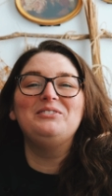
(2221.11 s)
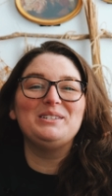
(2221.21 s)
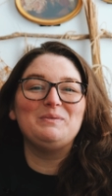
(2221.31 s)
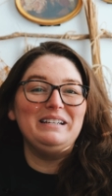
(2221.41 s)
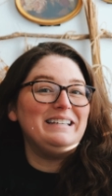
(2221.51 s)

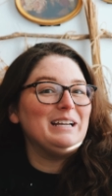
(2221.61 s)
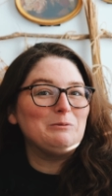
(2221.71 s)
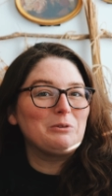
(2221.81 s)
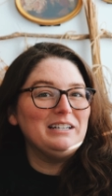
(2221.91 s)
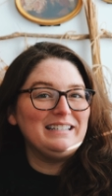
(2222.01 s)
just been
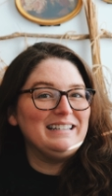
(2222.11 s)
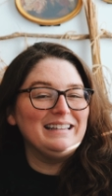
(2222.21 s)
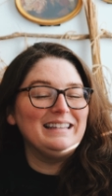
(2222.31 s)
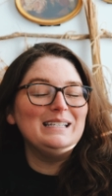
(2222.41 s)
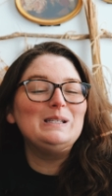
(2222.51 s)
desperate to
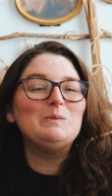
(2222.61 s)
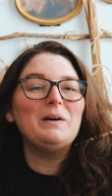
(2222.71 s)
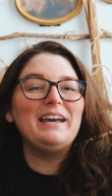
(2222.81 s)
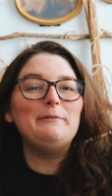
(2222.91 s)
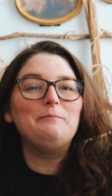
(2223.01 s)
knit this,
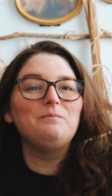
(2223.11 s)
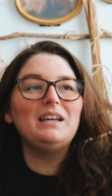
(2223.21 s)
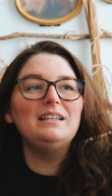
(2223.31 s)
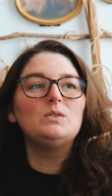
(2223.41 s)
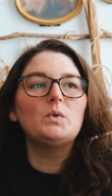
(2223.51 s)
but
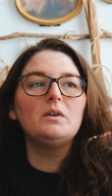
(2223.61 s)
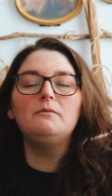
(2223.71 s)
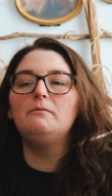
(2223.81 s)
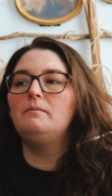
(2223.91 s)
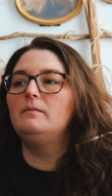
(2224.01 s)
it's sort of